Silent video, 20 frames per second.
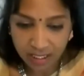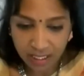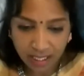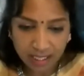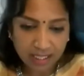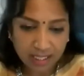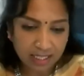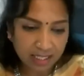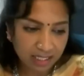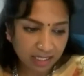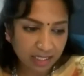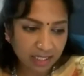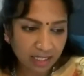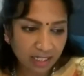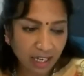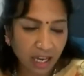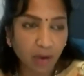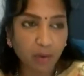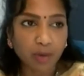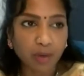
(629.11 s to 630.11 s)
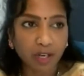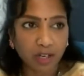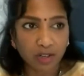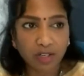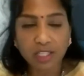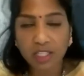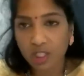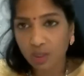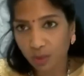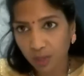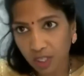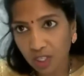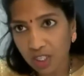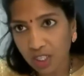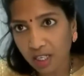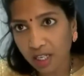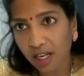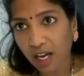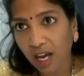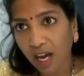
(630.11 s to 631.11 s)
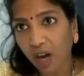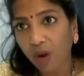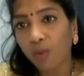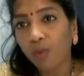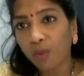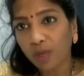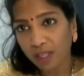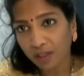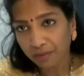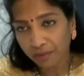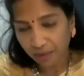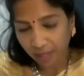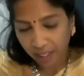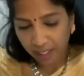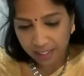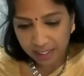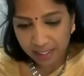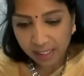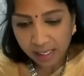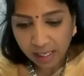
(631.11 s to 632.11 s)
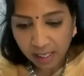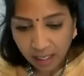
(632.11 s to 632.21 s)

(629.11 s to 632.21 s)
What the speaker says: and in our current situation, and how we face